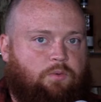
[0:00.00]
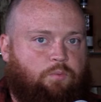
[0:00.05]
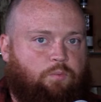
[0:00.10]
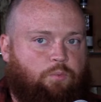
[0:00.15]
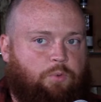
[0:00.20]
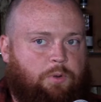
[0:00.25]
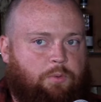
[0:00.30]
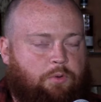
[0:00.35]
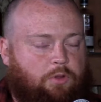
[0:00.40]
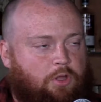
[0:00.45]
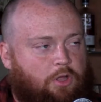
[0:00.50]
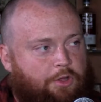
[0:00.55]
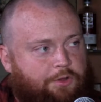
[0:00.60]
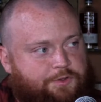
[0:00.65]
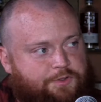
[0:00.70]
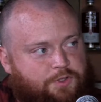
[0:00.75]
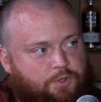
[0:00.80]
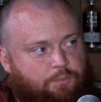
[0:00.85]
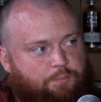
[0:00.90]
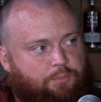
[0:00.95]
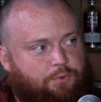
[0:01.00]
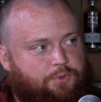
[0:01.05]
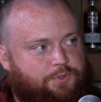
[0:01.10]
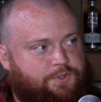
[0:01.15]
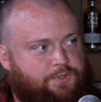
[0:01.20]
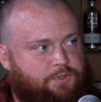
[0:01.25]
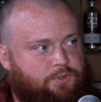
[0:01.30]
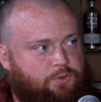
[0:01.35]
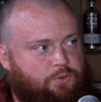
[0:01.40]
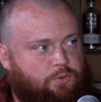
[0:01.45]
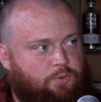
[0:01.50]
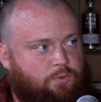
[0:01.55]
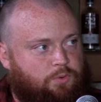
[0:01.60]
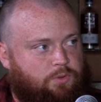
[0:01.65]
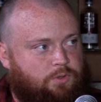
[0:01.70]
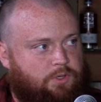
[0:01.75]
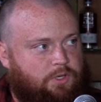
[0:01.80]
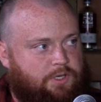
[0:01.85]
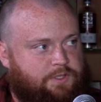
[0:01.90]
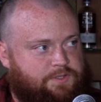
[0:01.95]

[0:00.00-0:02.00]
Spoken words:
we will also pursue a